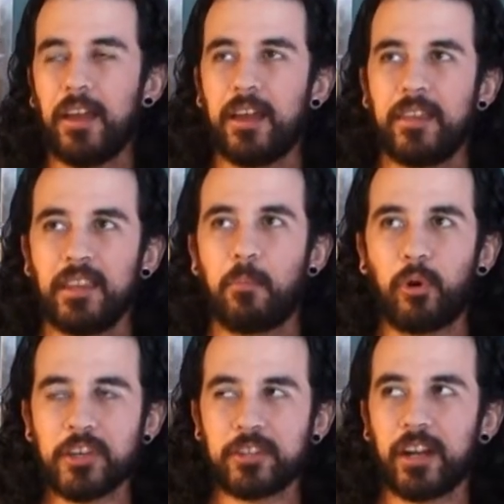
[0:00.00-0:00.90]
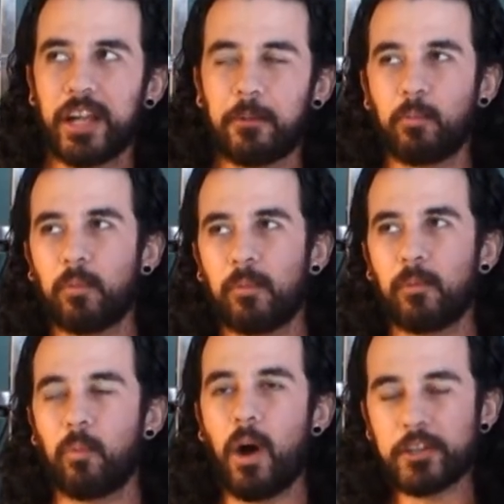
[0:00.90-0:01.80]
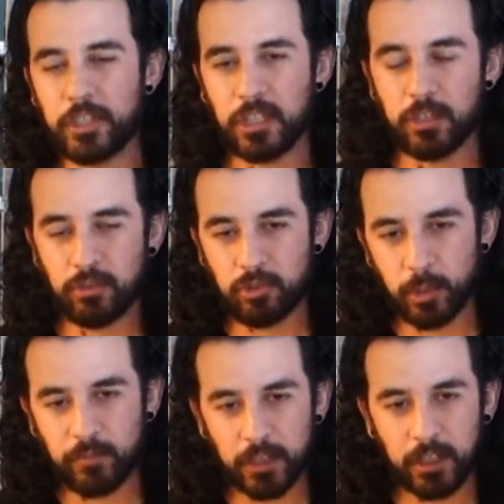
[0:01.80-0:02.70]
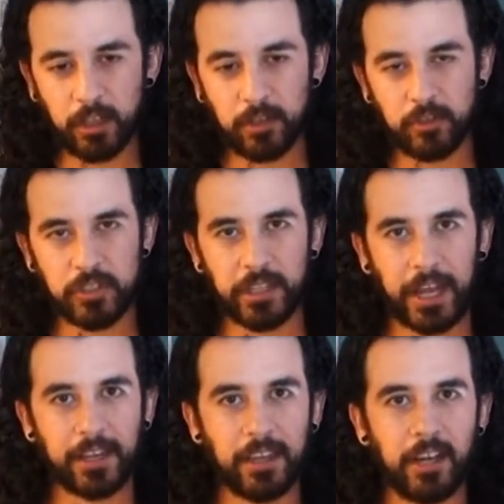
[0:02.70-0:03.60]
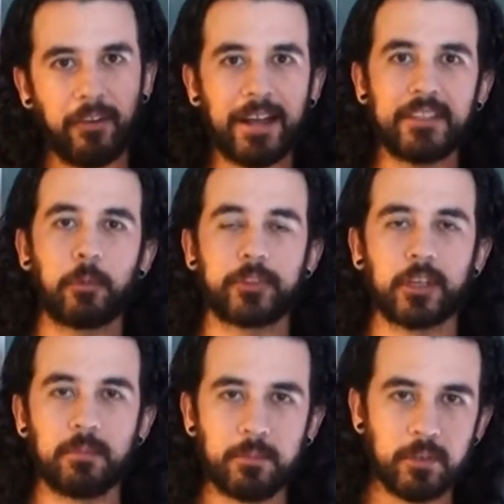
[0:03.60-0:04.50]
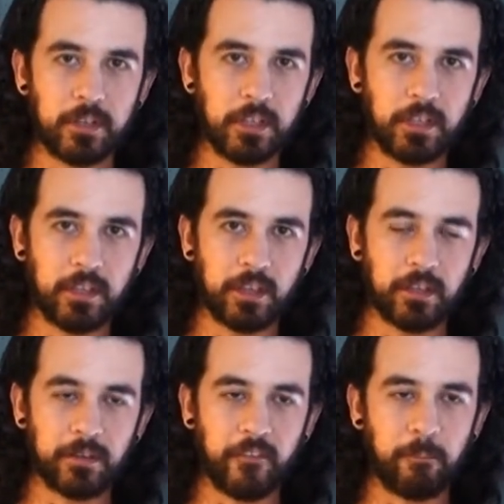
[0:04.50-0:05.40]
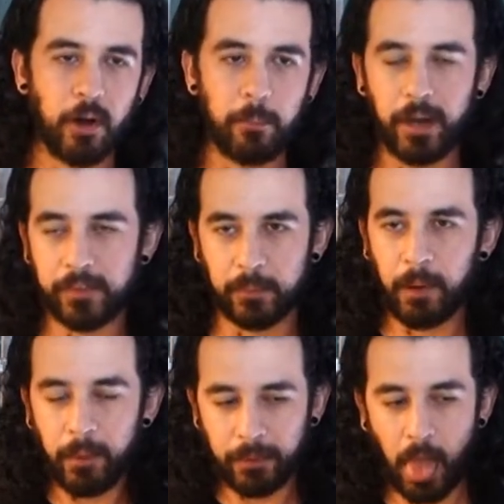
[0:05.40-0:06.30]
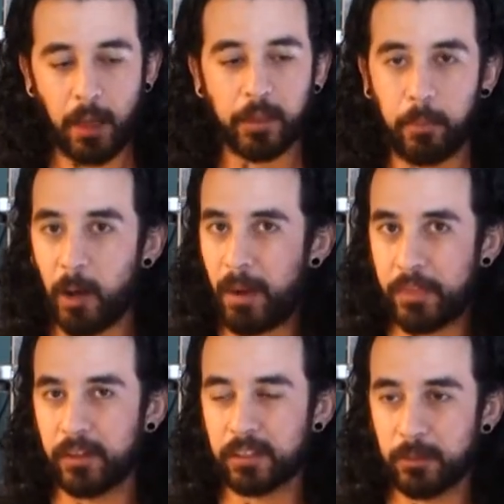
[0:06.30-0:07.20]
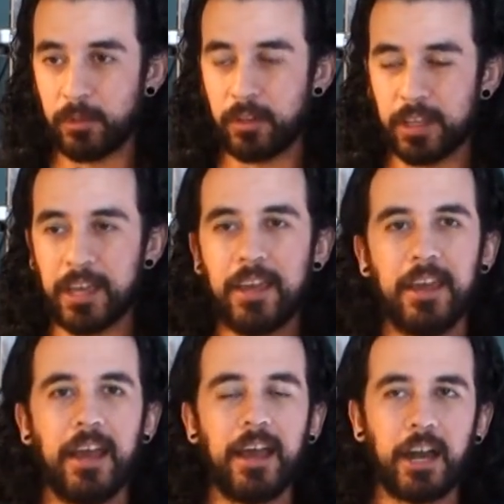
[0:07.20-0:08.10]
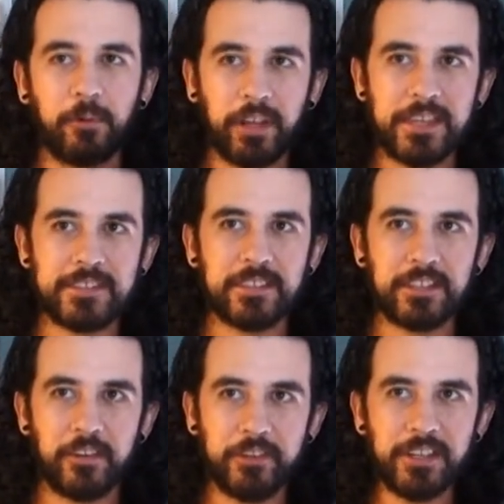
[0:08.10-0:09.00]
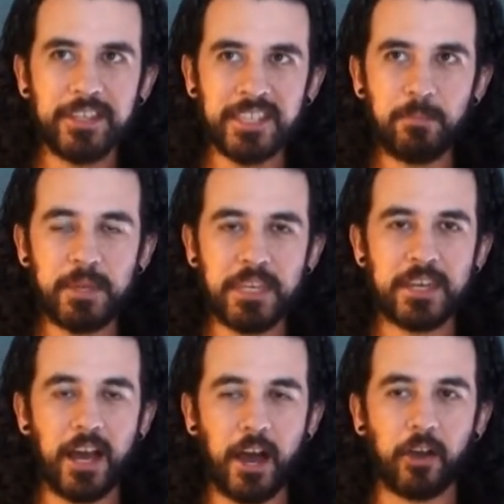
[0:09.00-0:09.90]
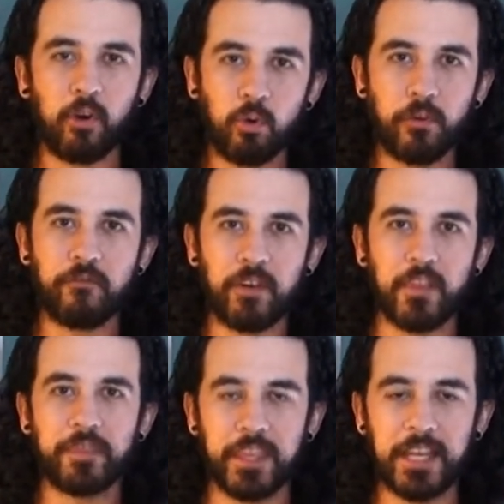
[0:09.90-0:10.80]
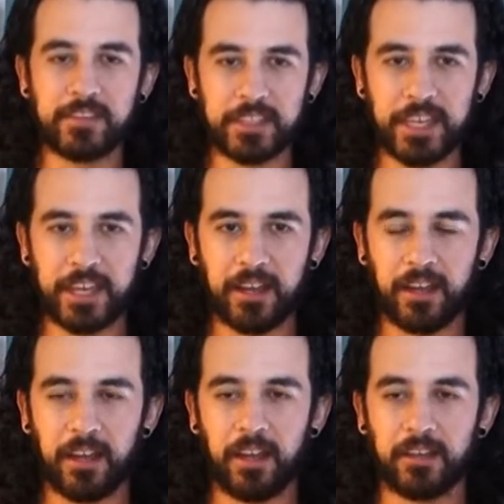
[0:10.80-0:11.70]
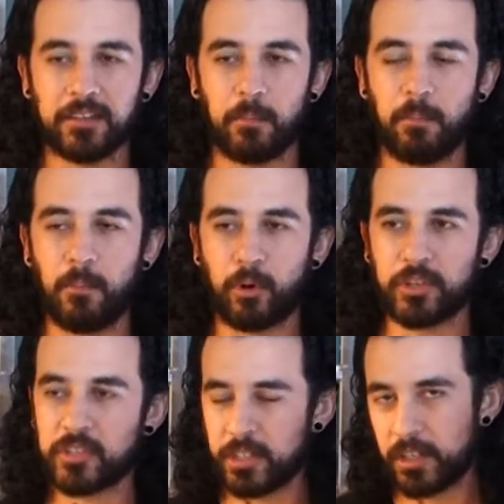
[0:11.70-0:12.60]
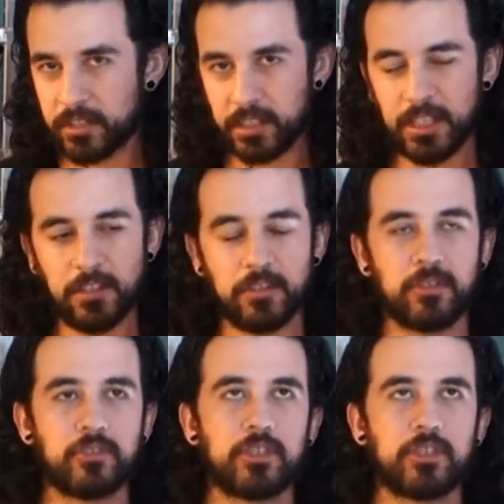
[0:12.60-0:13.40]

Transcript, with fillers: And then the more I started like watching YouTube videos and like interacting with the community, the, ball, python, ball, uh, the ball python community, I realized, you know, there, this can be a cool, fun thing to get more seriously into.